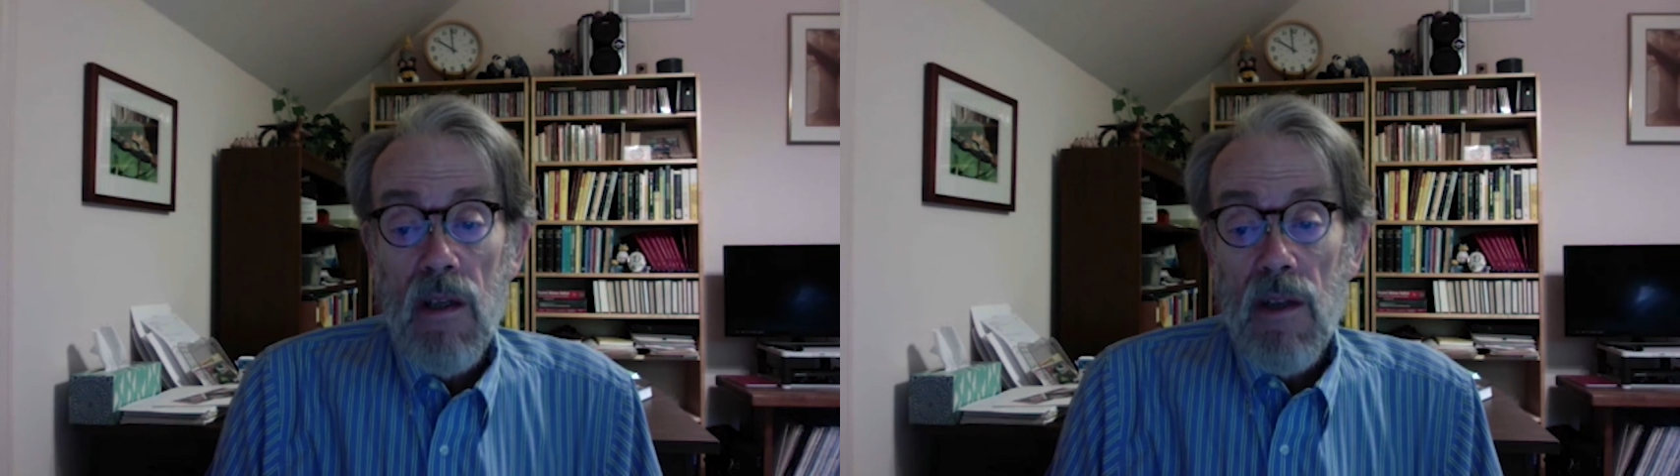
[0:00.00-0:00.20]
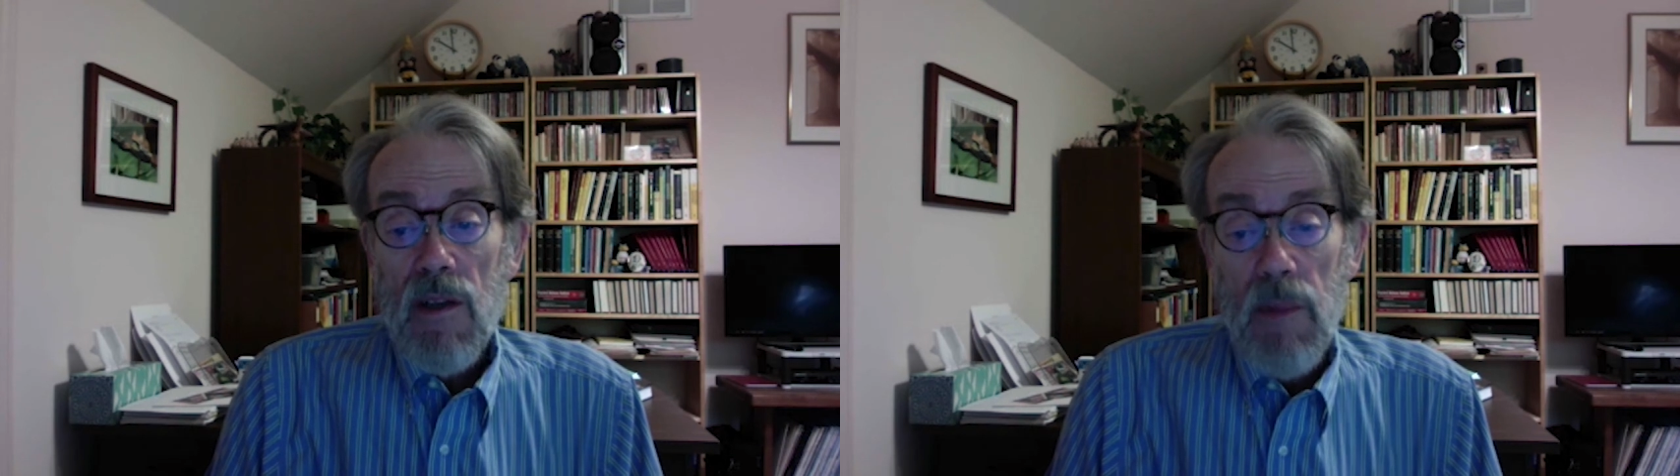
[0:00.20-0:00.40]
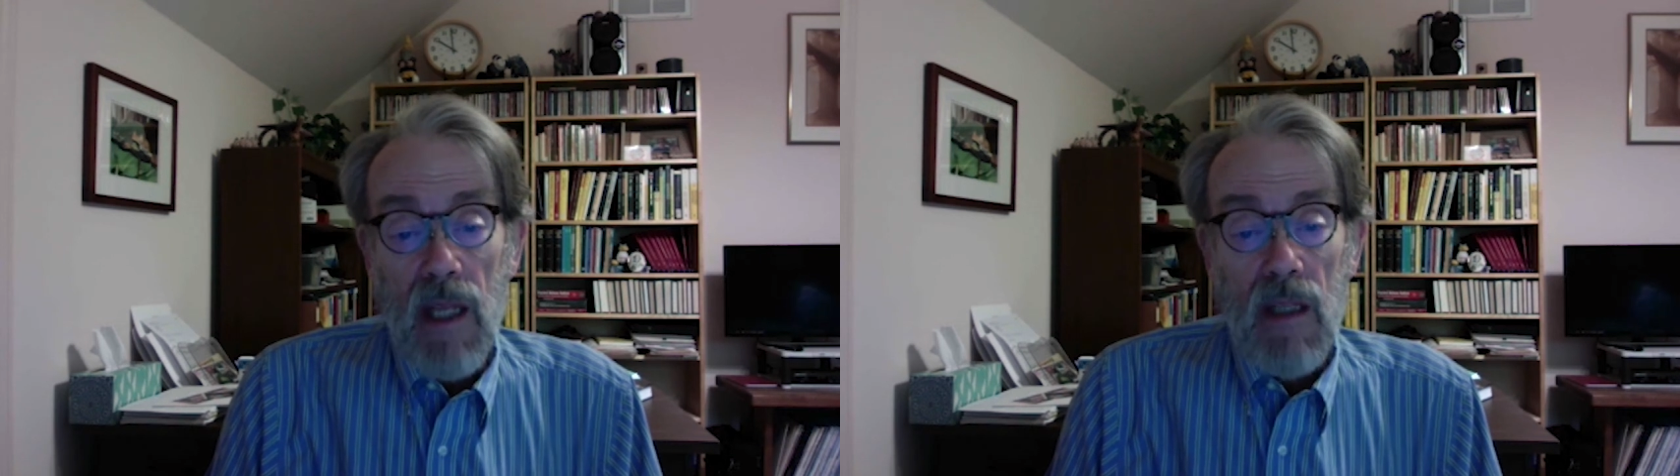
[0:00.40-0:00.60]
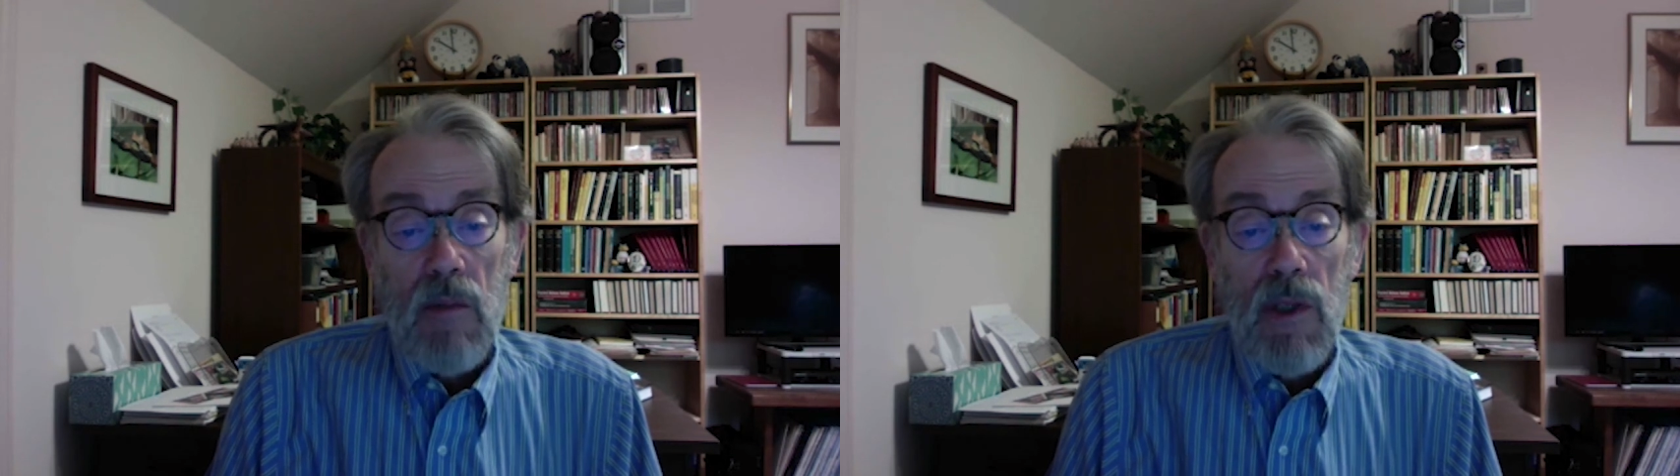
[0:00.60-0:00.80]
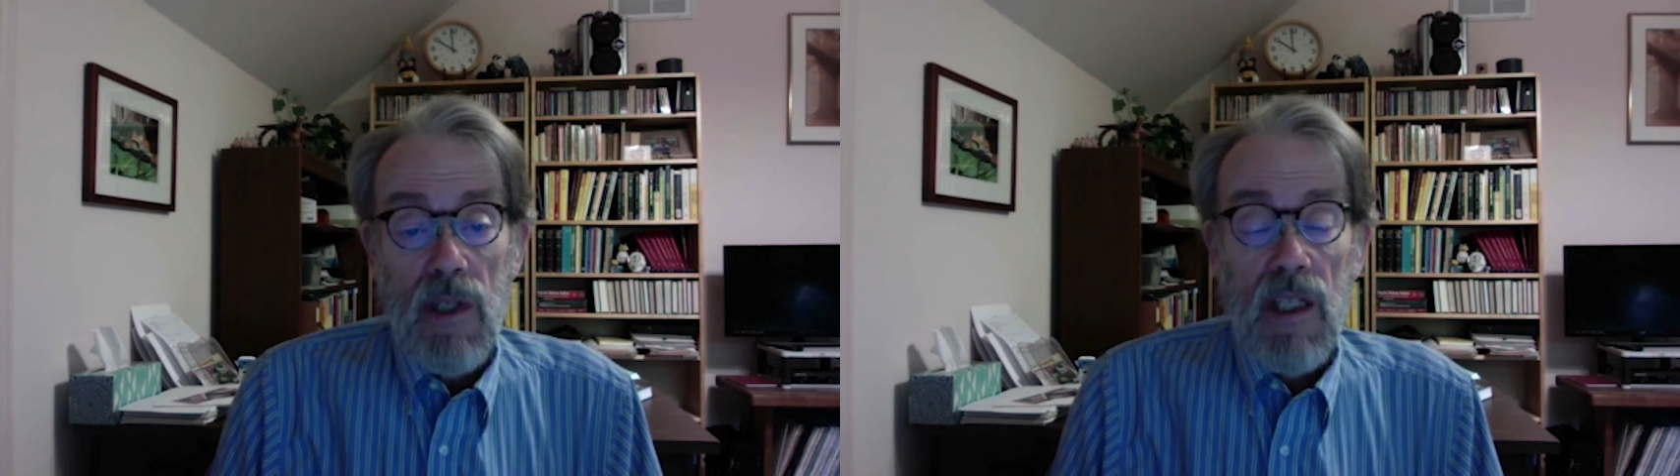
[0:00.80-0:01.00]
the ballot
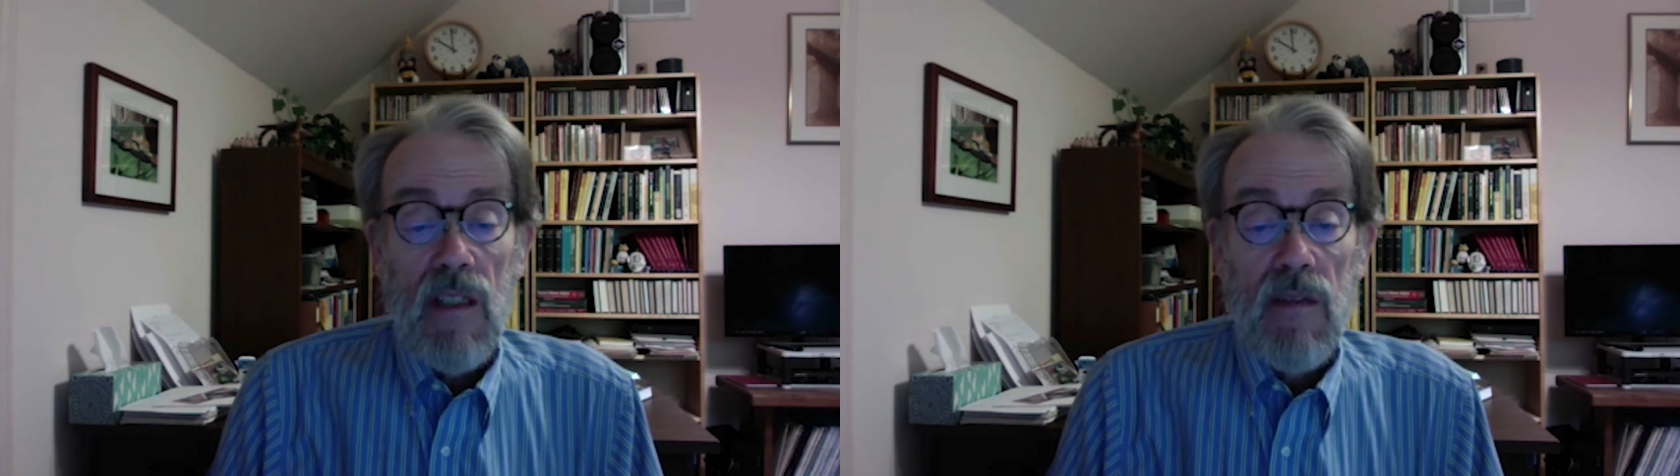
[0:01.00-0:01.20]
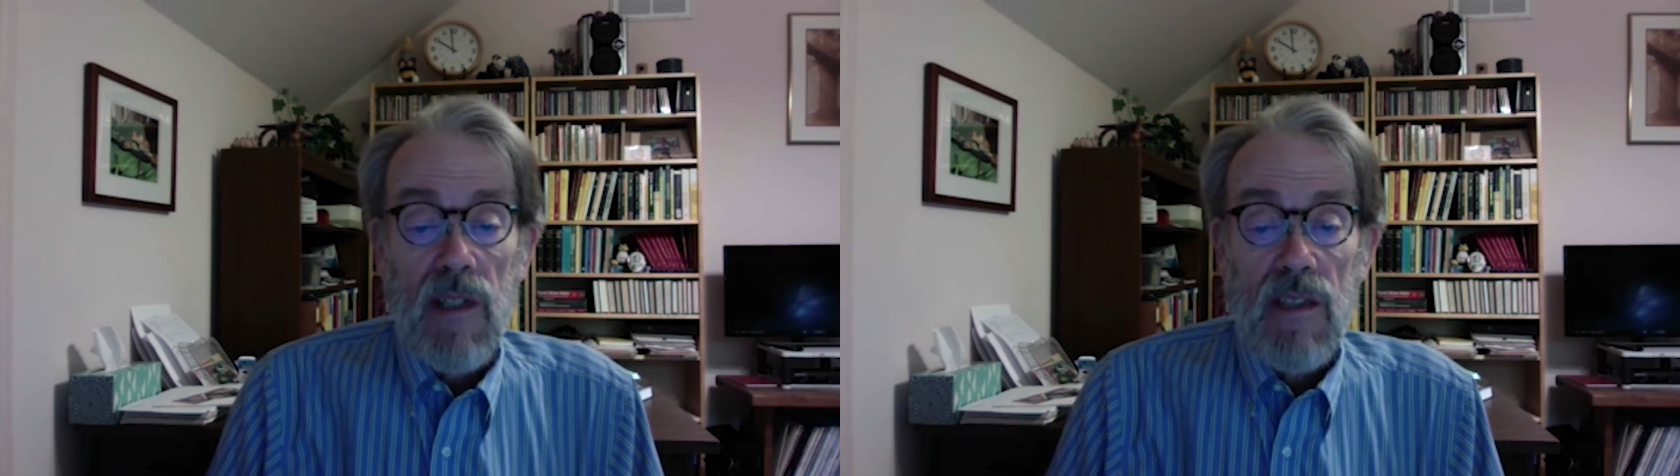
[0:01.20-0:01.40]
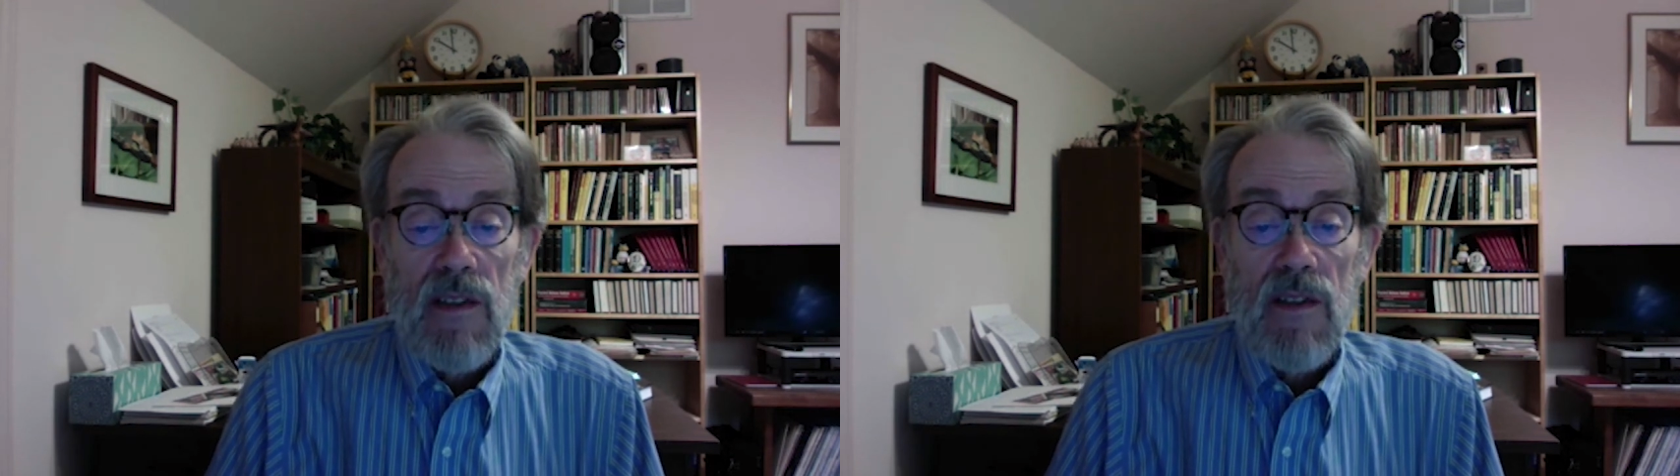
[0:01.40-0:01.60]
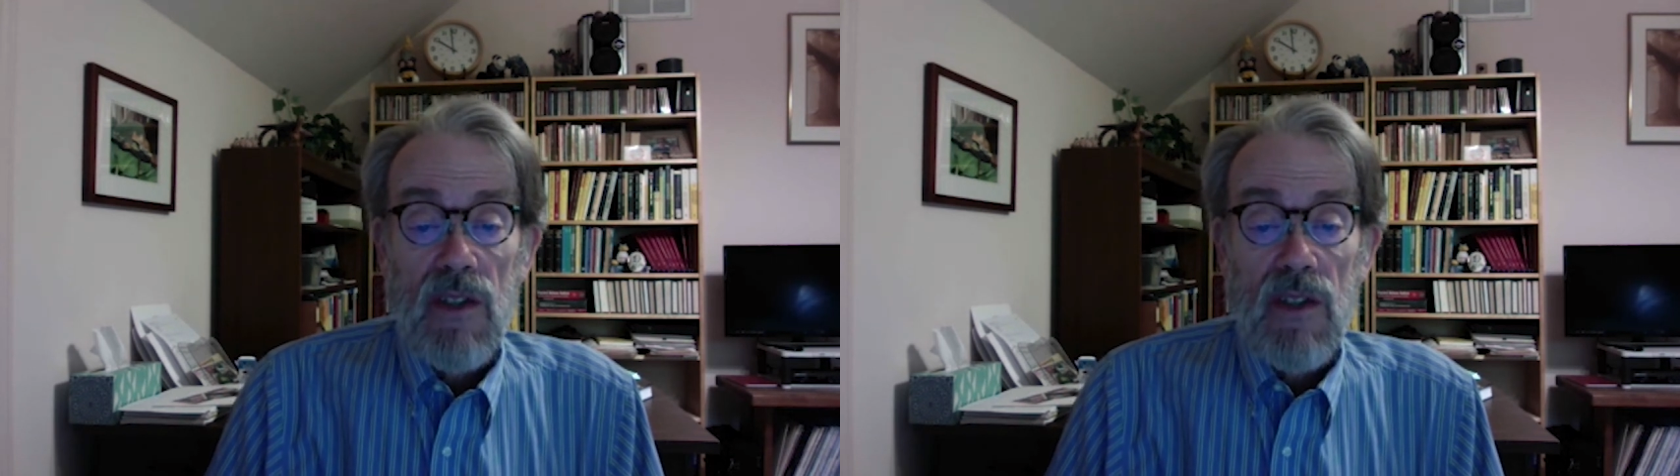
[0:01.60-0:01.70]
marking devices